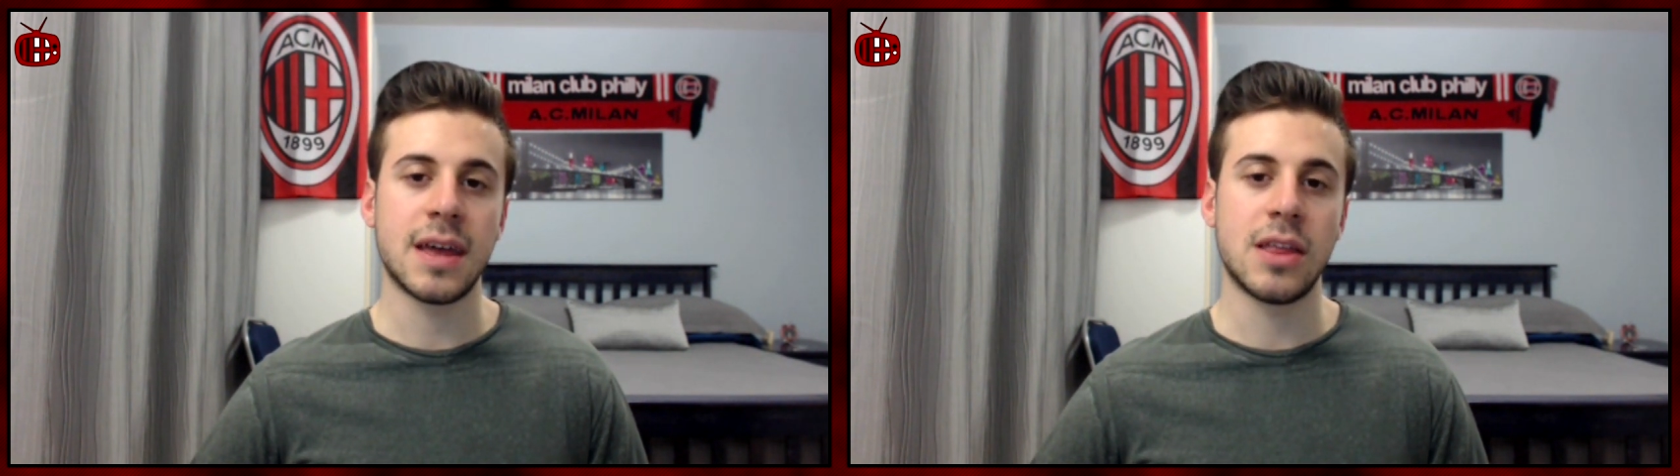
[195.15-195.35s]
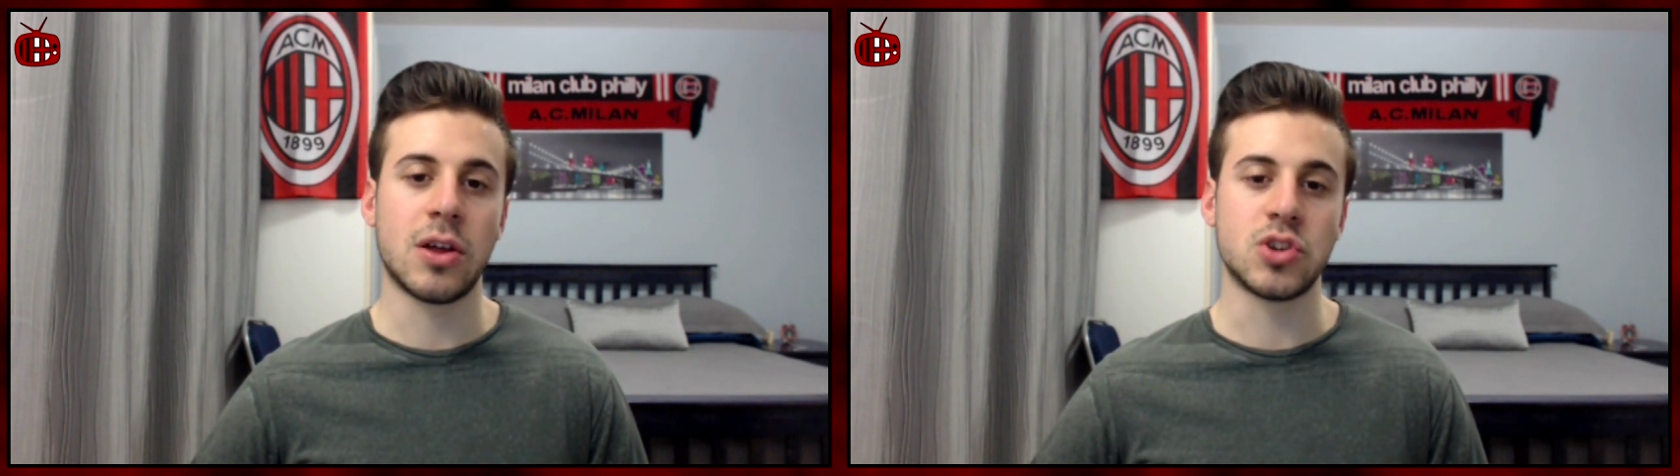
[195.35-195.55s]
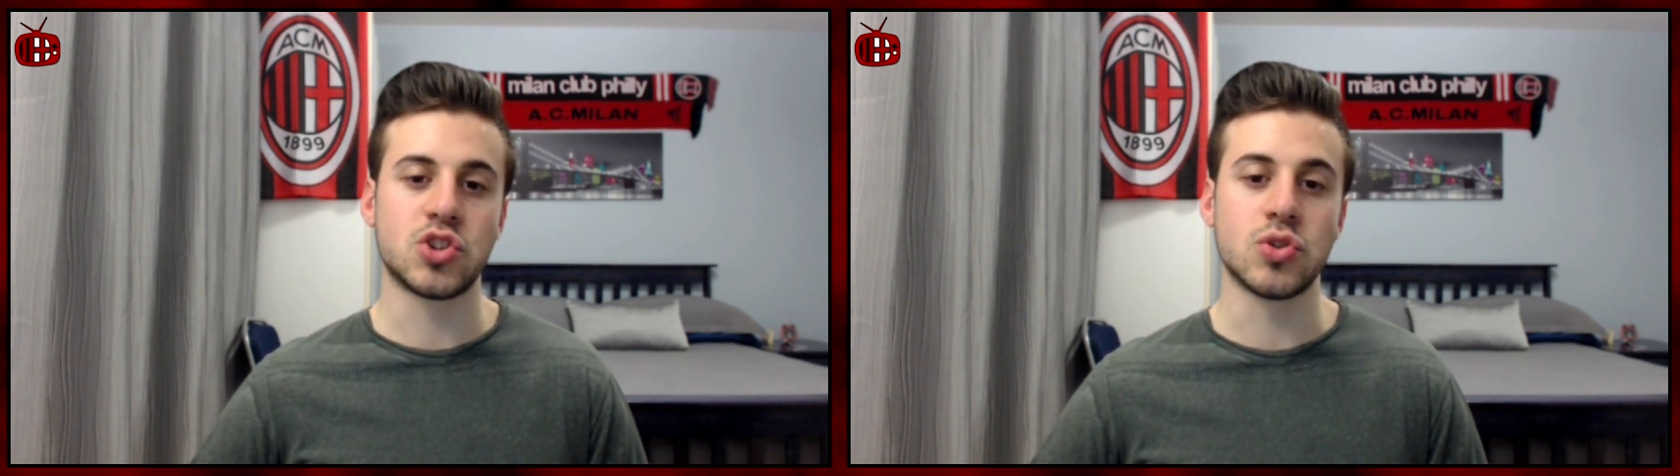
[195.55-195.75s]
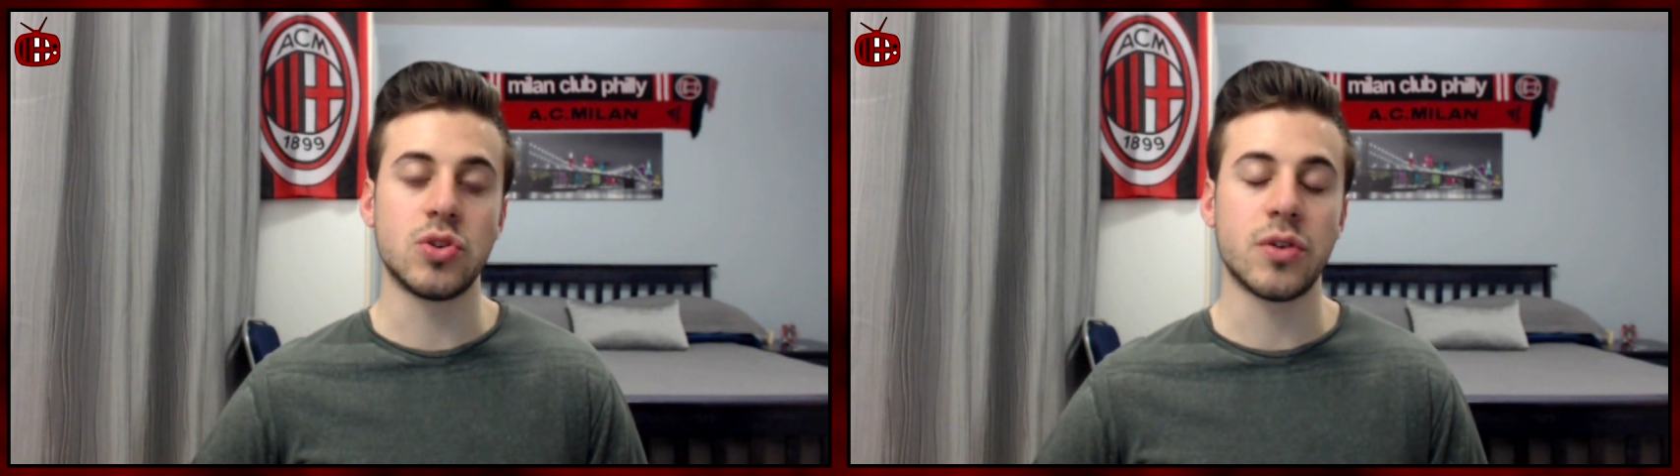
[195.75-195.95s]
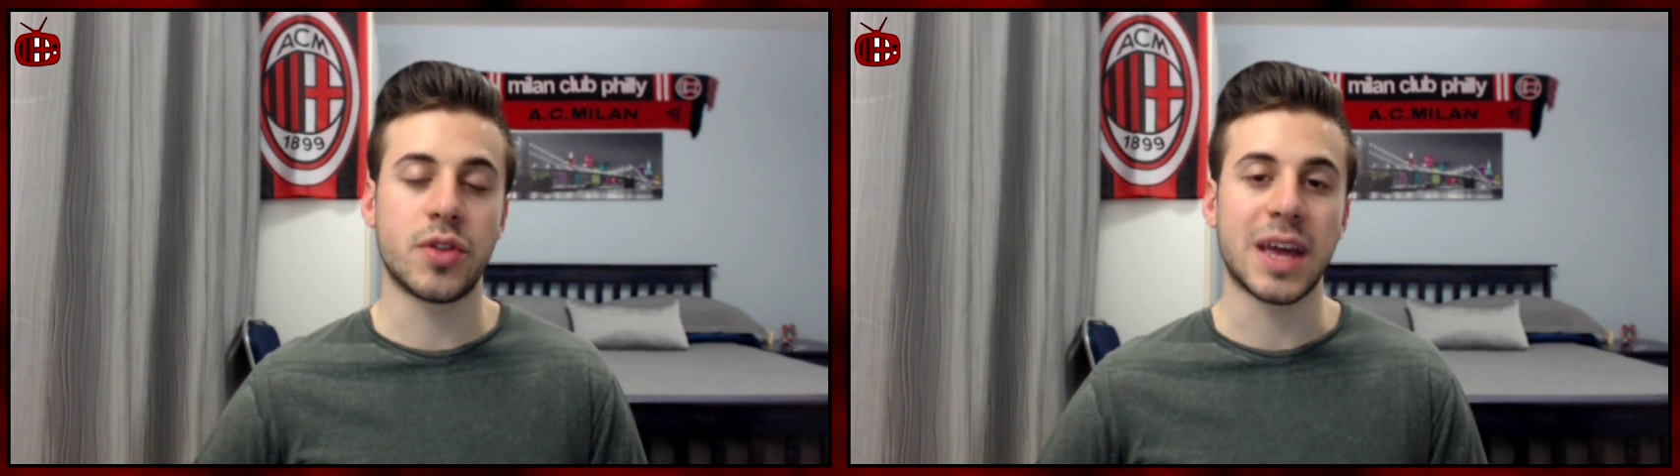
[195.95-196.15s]
And also, do
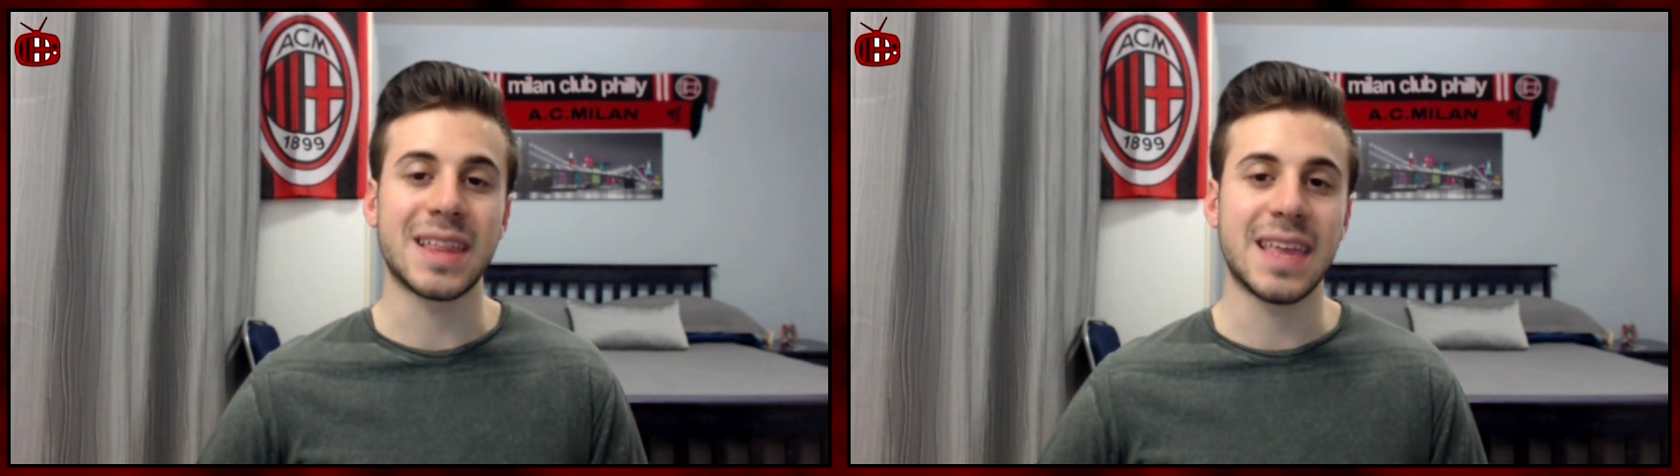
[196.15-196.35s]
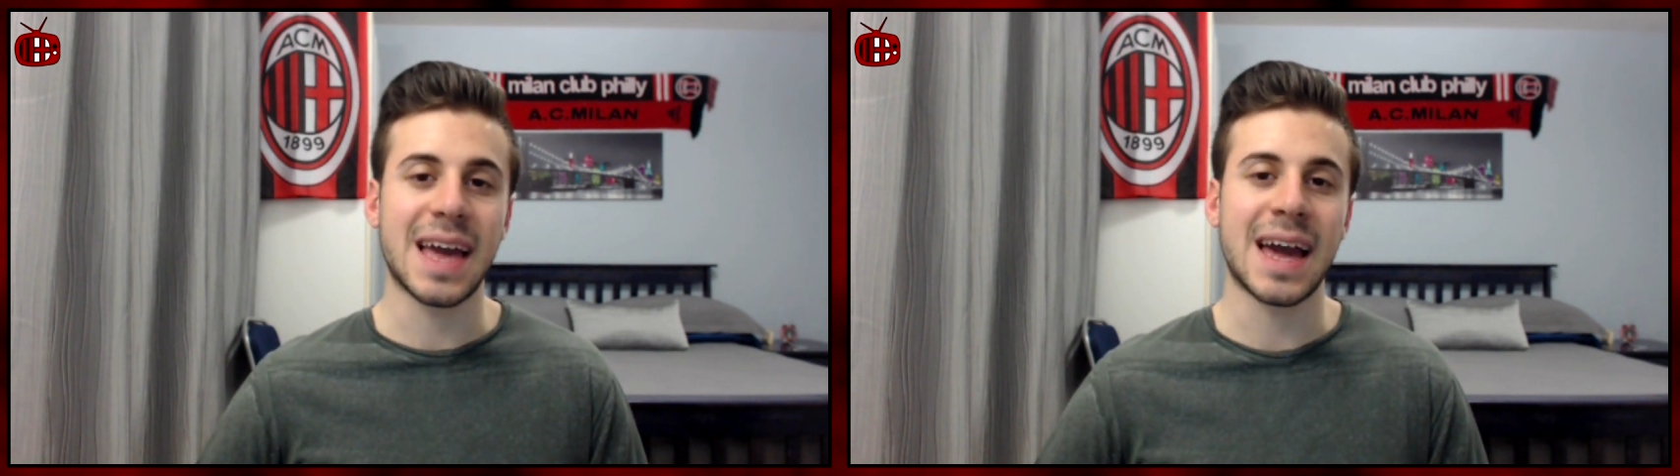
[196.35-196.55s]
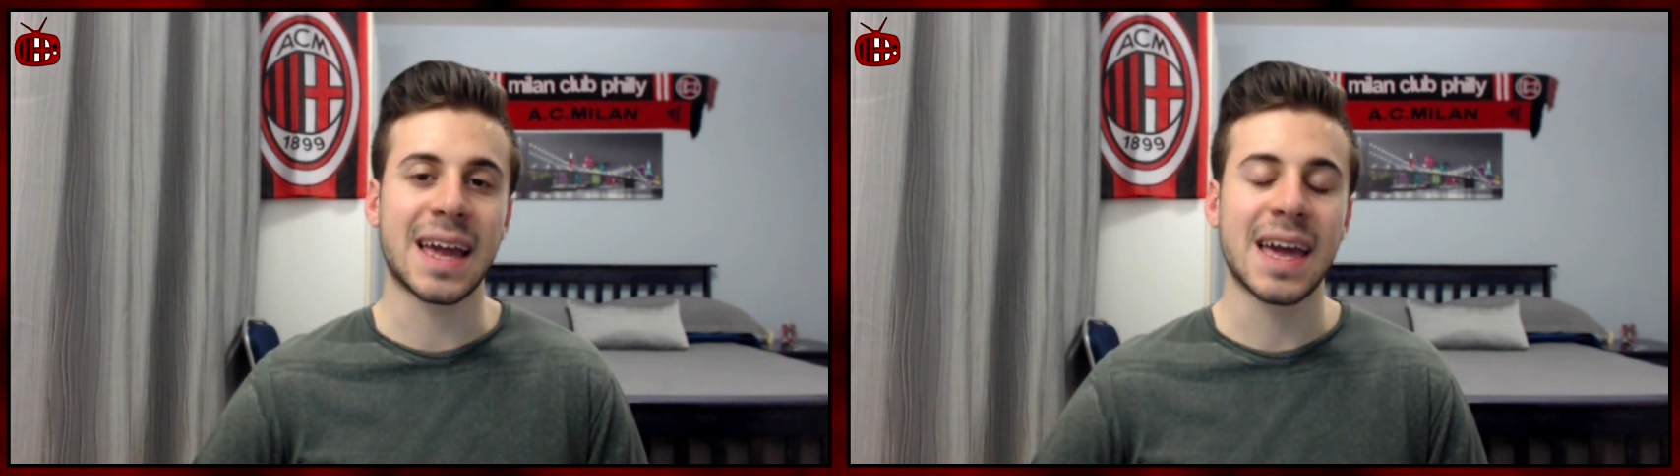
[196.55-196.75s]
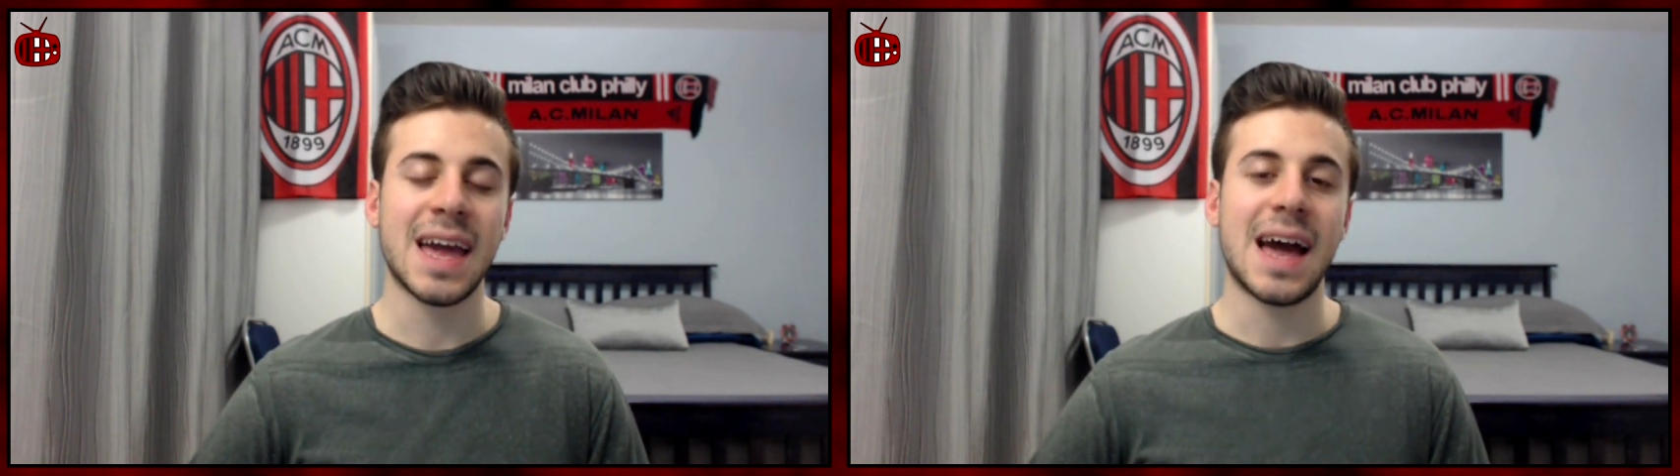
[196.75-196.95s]
you think Niang